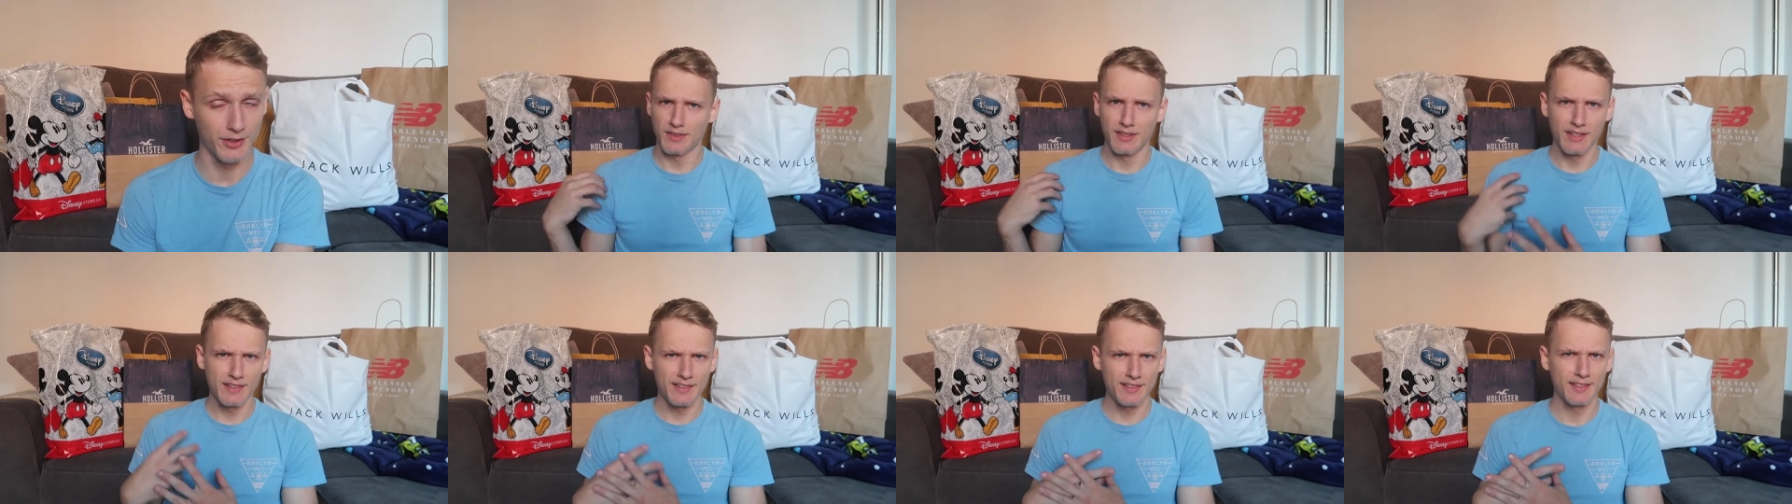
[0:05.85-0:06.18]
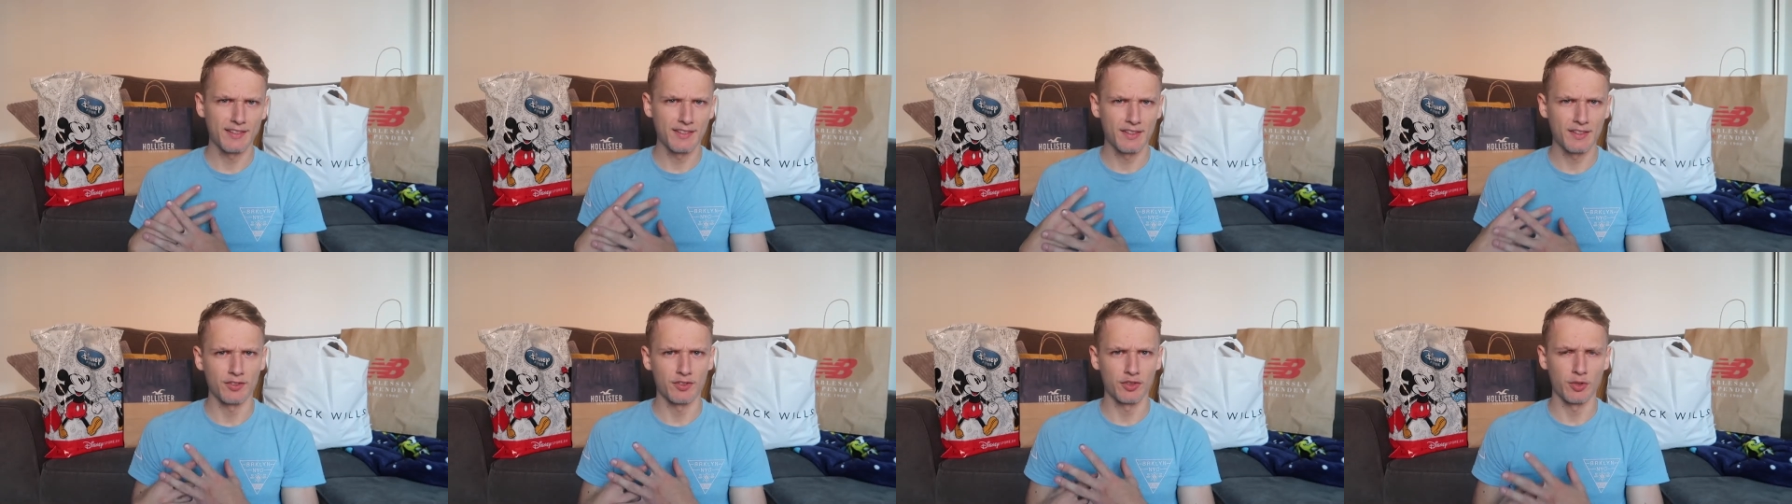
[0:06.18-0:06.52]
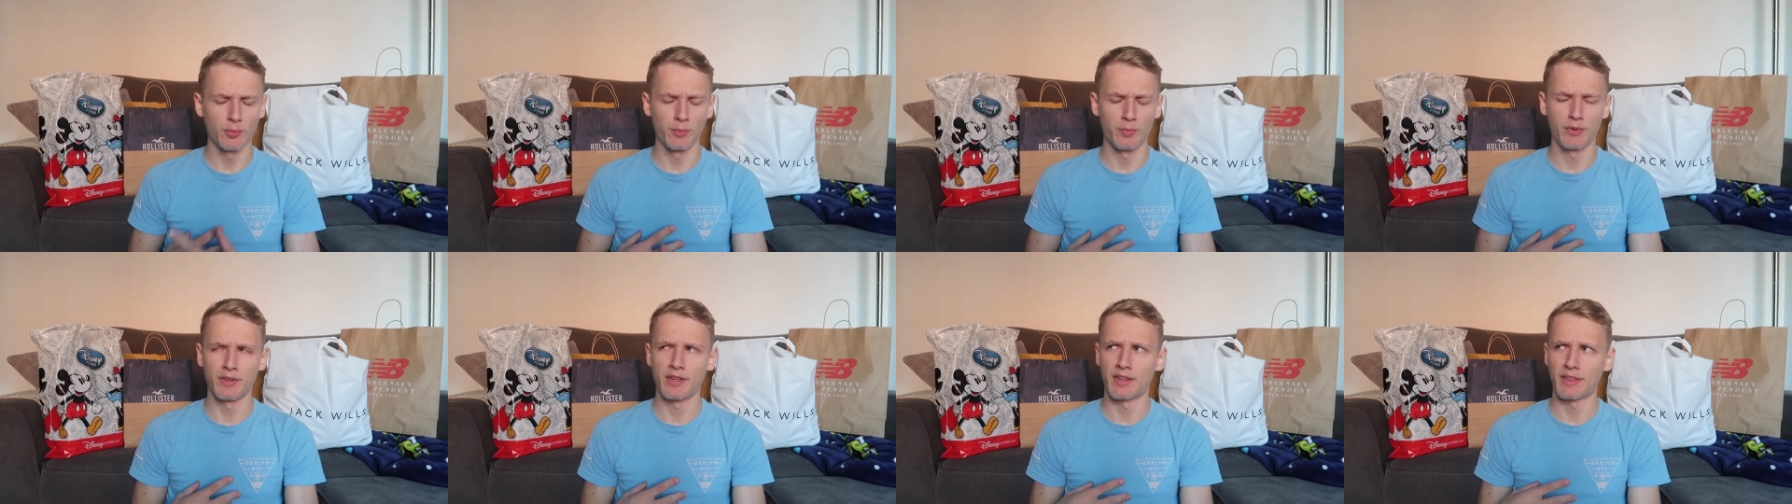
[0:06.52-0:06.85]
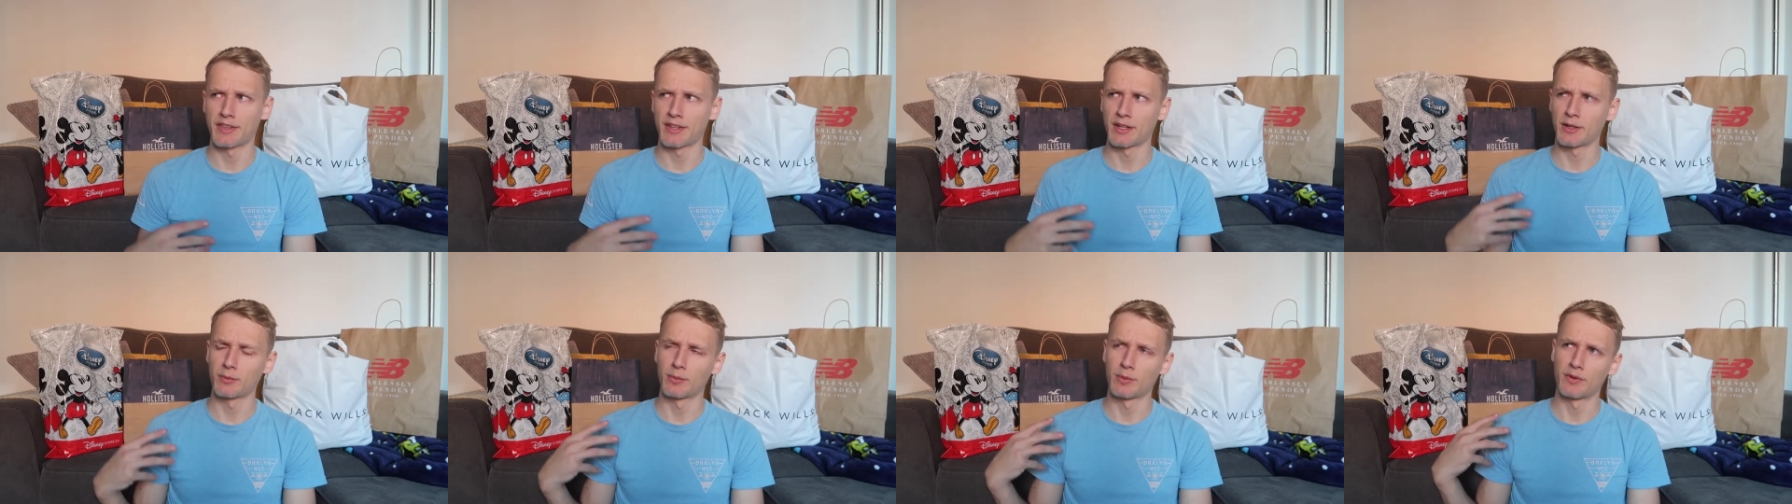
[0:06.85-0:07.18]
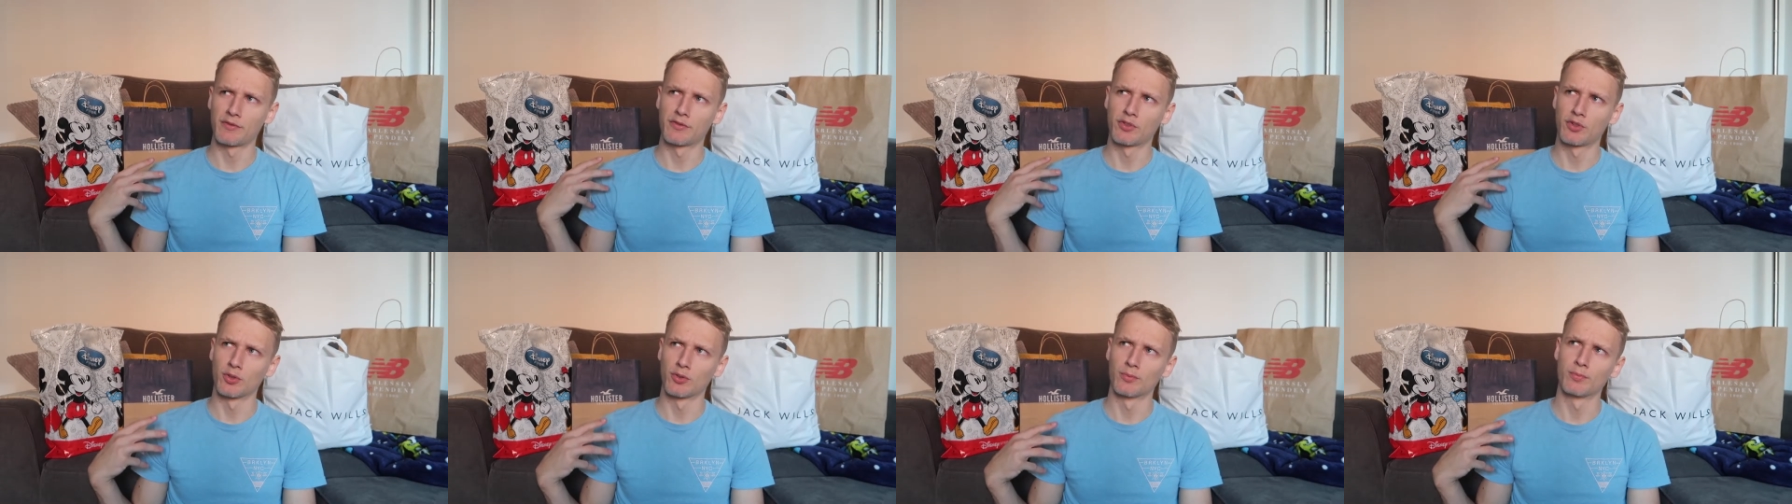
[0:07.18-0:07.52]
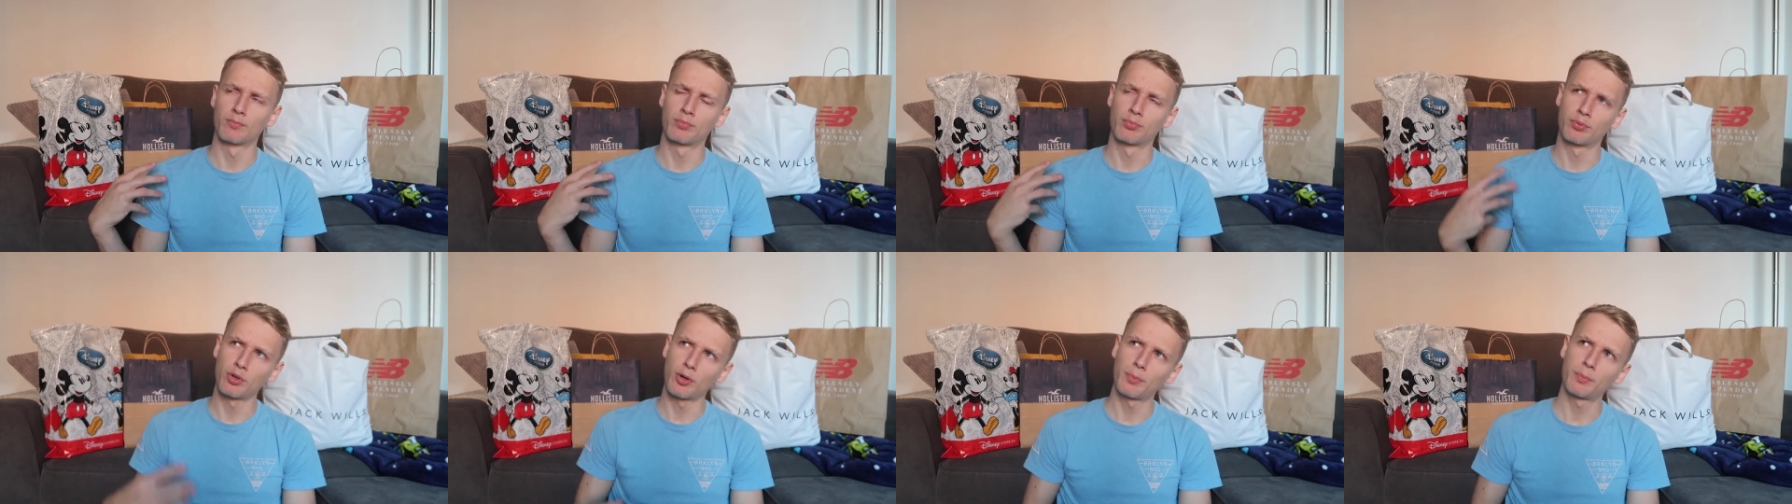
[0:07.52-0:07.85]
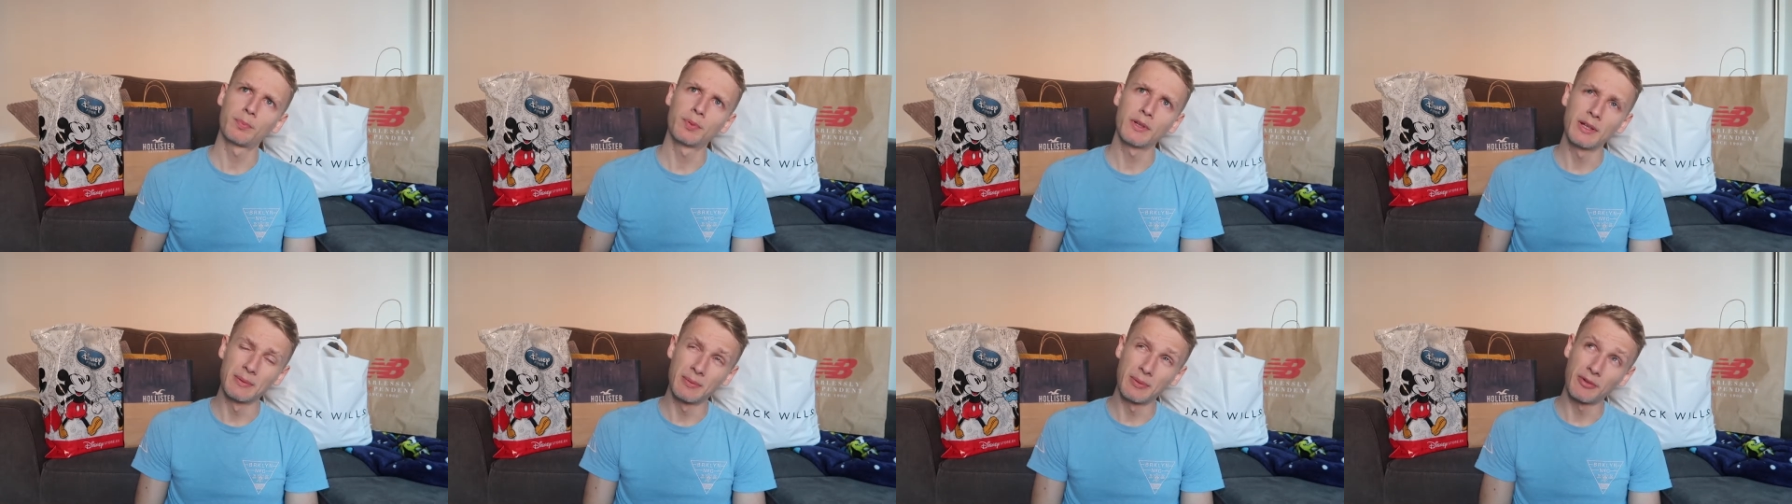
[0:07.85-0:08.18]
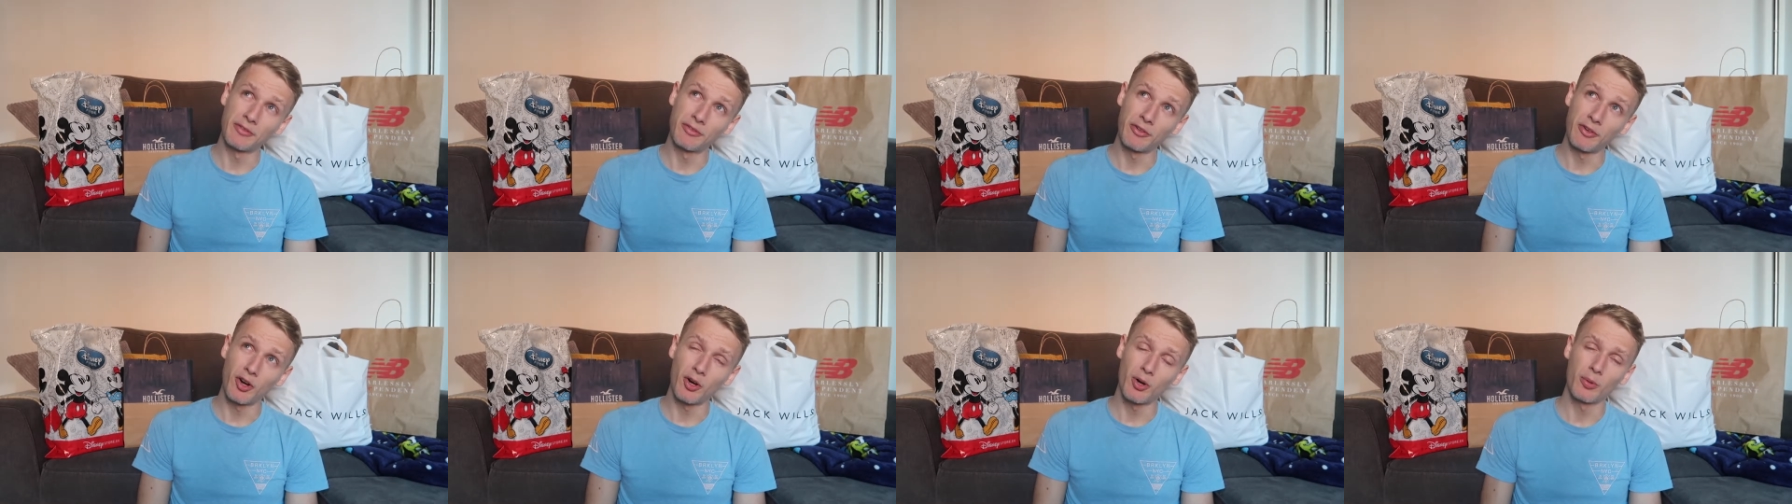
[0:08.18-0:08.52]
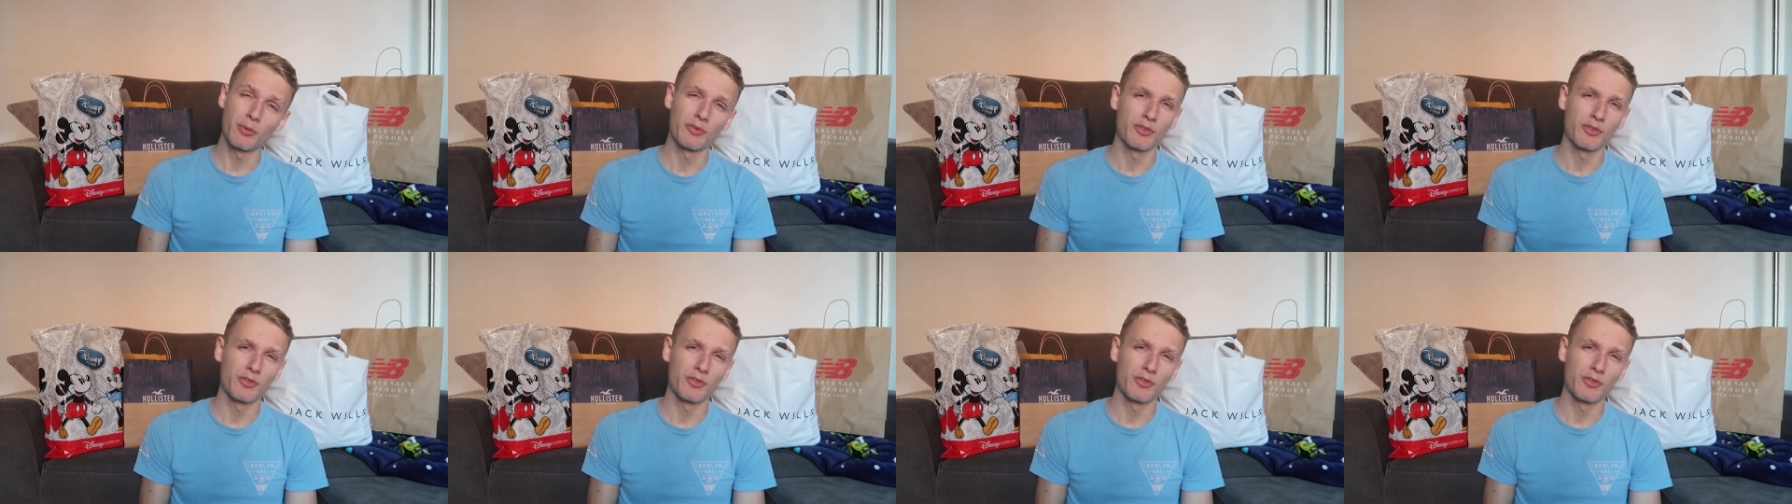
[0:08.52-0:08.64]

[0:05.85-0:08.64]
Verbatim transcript: This isn't something I think we've done properly before.